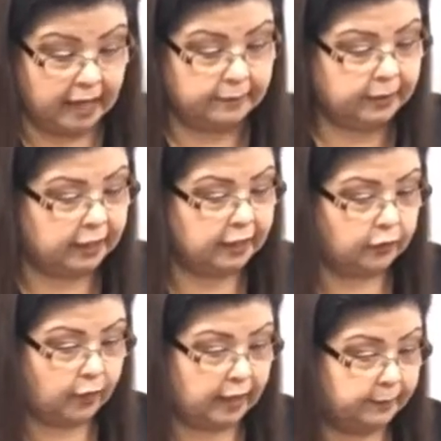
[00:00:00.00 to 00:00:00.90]
I am
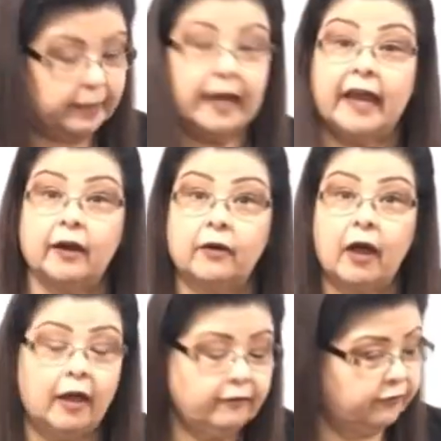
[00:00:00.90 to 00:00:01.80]
cutting quite a bit of
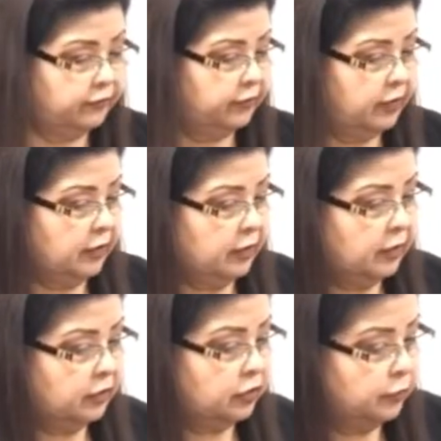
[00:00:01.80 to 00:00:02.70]
hair off.
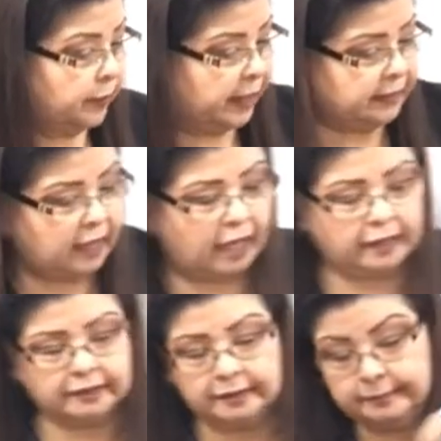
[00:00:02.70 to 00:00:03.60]
You might
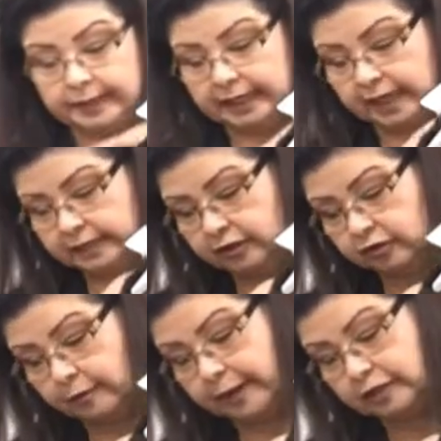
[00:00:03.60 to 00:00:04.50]
not be cutting so